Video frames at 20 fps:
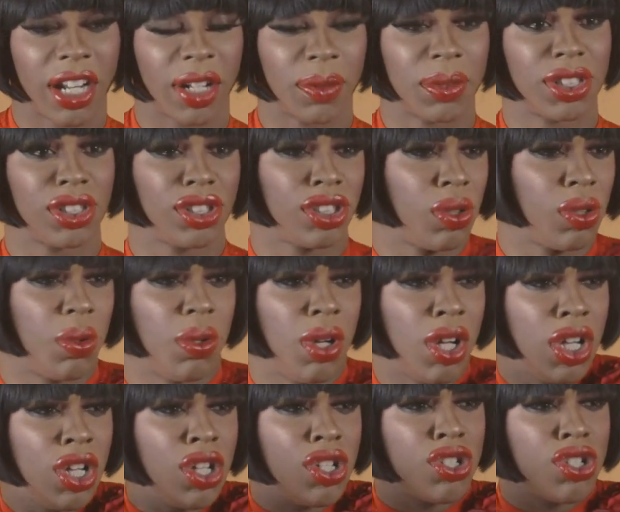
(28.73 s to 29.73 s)
And it was just so
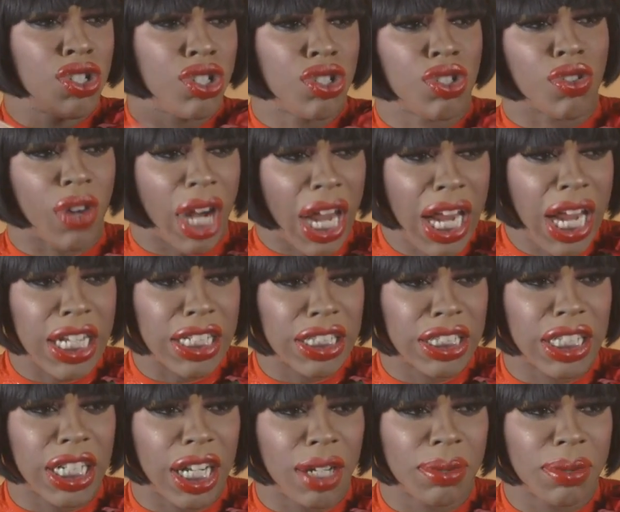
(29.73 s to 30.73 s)
strange
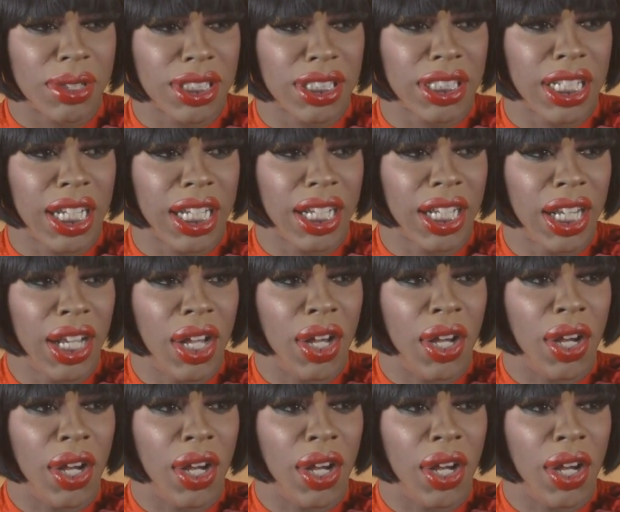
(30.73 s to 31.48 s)
that I was just like,